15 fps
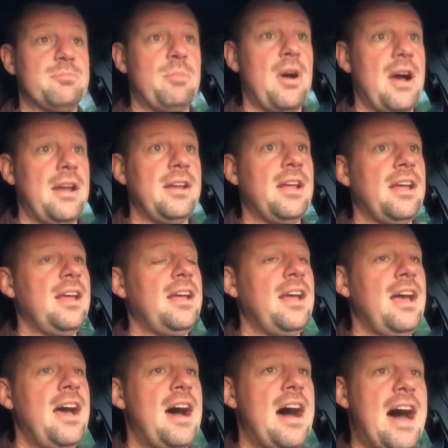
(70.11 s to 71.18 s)
But
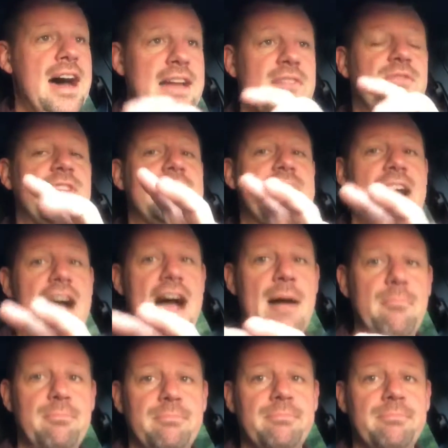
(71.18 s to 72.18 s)
out of the top,